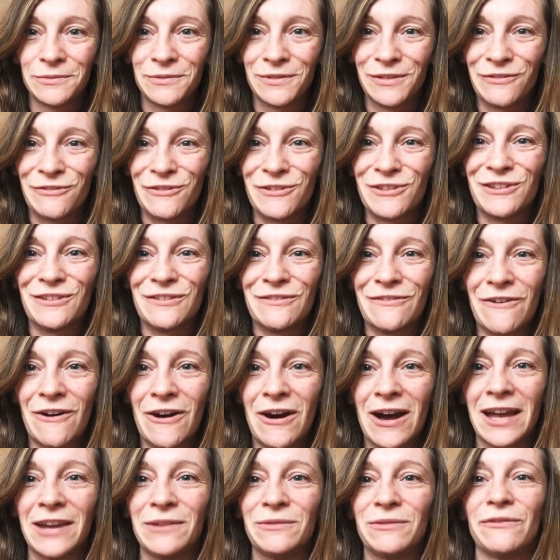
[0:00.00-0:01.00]
with the
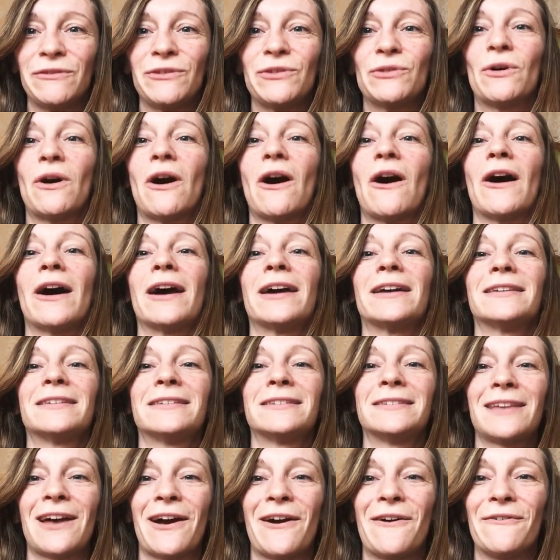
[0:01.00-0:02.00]
divine, with your higher
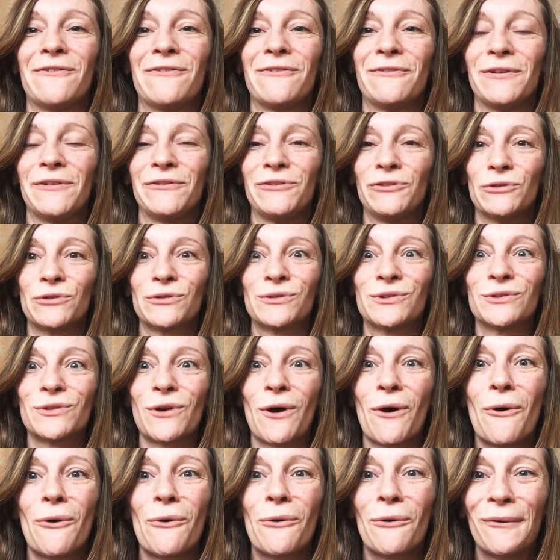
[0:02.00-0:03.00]
self, with your
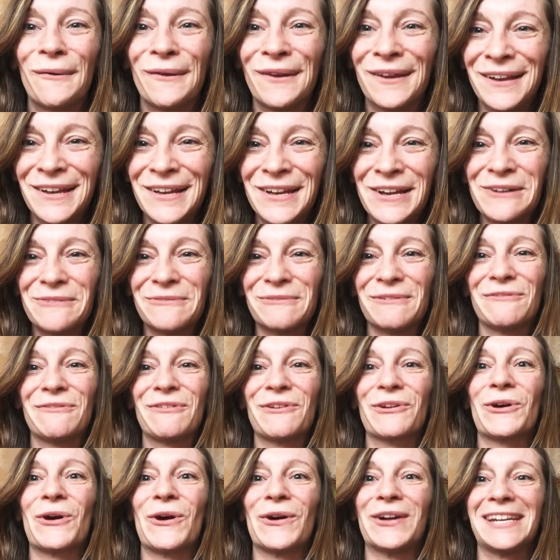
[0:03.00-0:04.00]
soul, with
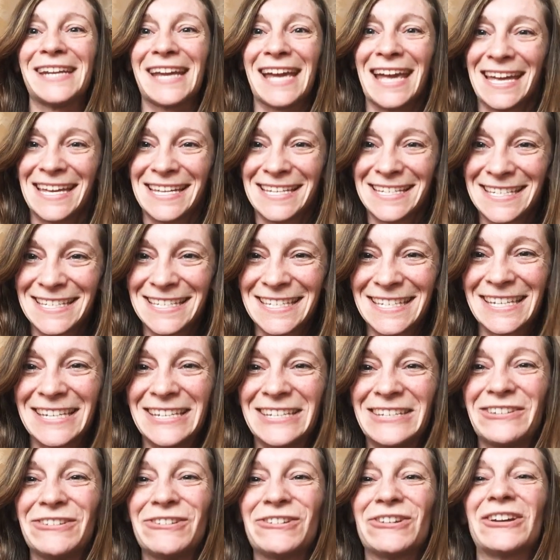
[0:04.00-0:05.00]
the goddess,
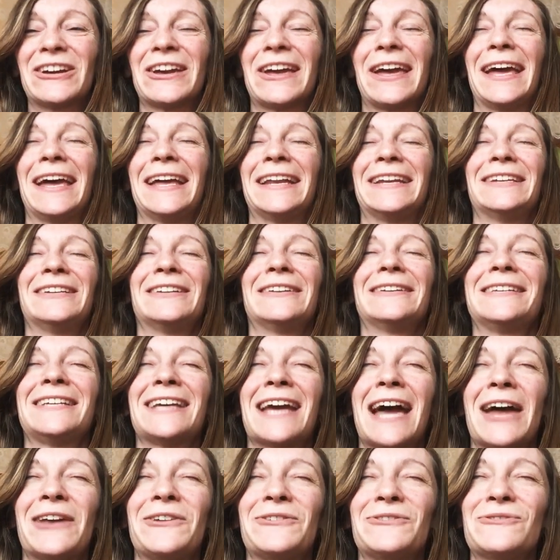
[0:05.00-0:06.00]
and you can
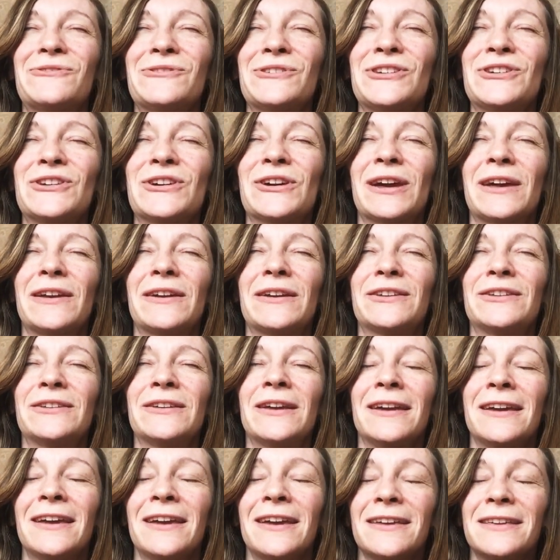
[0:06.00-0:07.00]
channel, you can
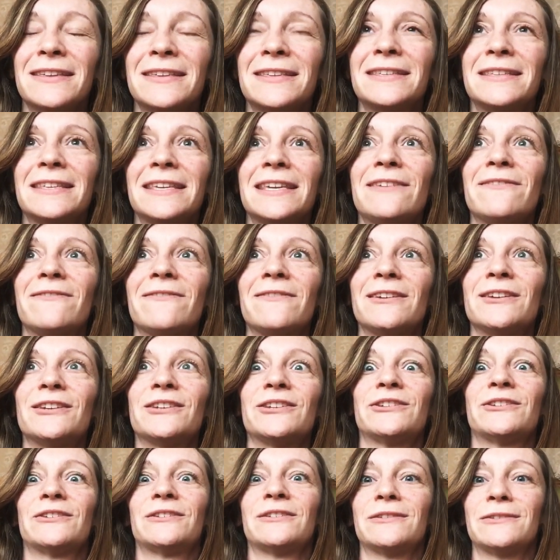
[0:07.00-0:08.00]
see
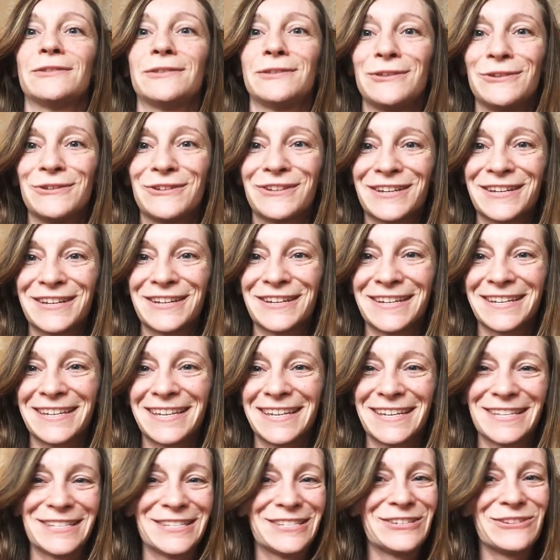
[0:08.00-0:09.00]
visions, you can
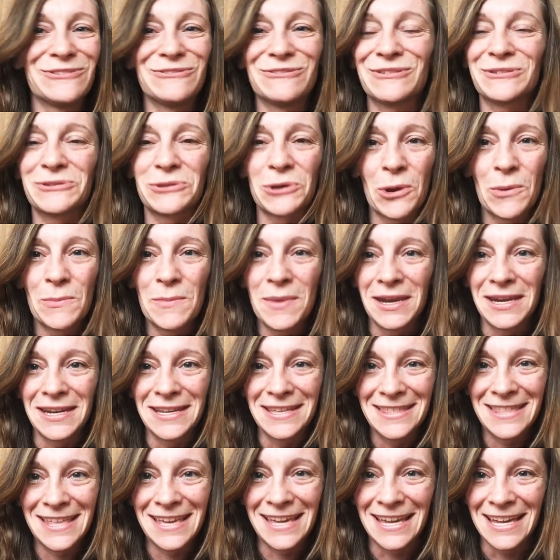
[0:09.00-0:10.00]
do so
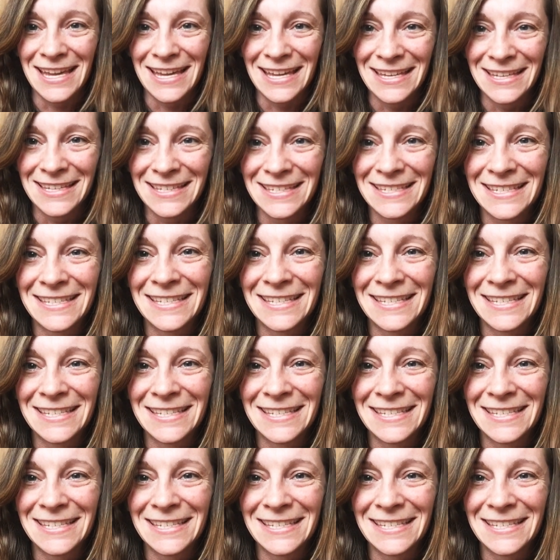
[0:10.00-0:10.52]
many things,